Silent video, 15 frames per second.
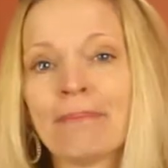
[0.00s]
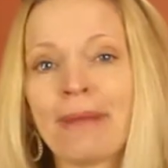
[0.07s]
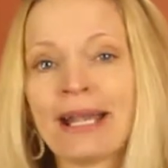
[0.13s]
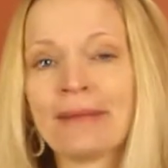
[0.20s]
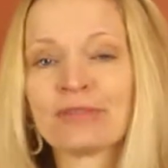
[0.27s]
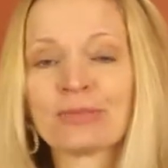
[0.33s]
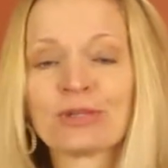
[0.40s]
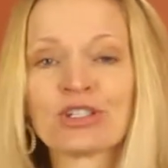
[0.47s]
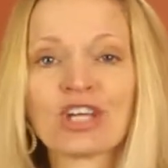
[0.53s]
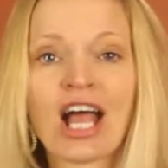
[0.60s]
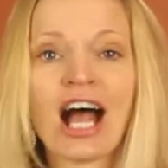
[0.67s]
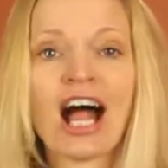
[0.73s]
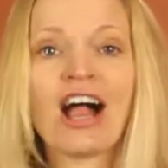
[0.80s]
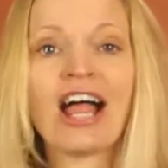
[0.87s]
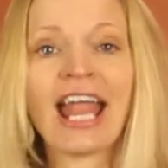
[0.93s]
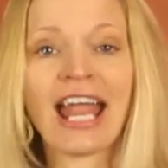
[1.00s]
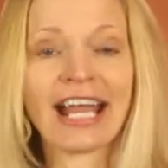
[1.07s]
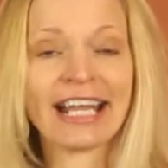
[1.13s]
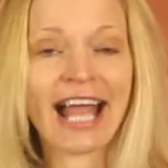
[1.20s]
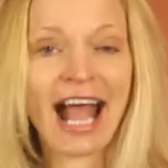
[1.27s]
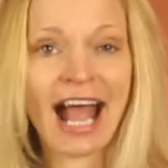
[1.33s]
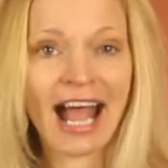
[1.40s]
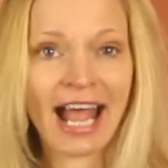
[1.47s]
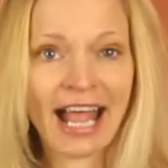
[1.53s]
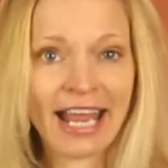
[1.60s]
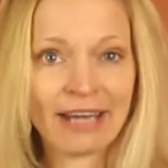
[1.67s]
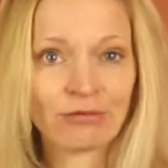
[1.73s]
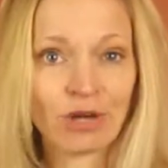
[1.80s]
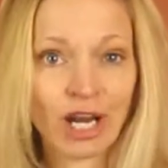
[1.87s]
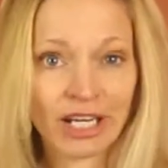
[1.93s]
My name is Michelle and
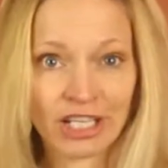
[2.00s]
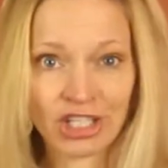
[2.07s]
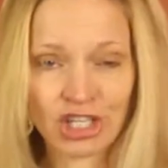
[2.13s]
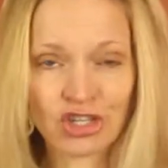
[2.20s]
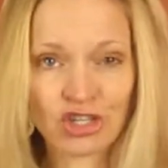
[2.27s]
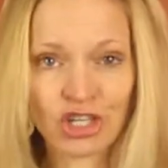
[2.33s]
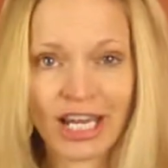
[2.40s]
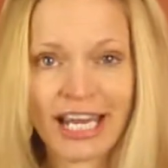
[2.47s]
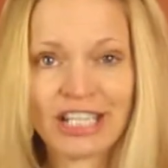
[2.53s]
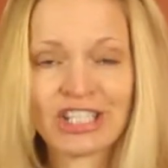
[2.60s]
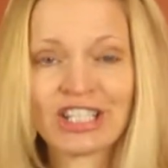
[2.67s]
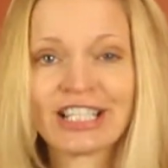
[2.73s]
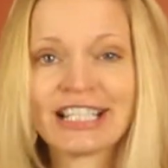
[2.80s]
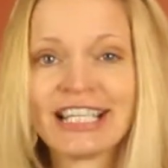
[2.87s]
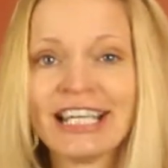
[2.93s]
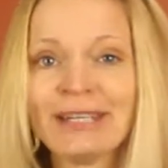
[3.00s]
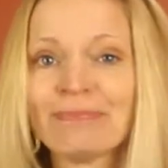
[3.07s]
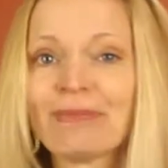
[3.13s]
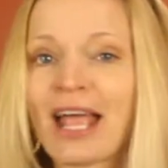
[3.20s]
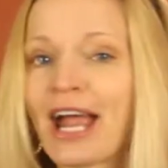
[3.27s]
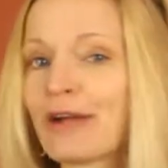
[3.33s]
I run a digital agency.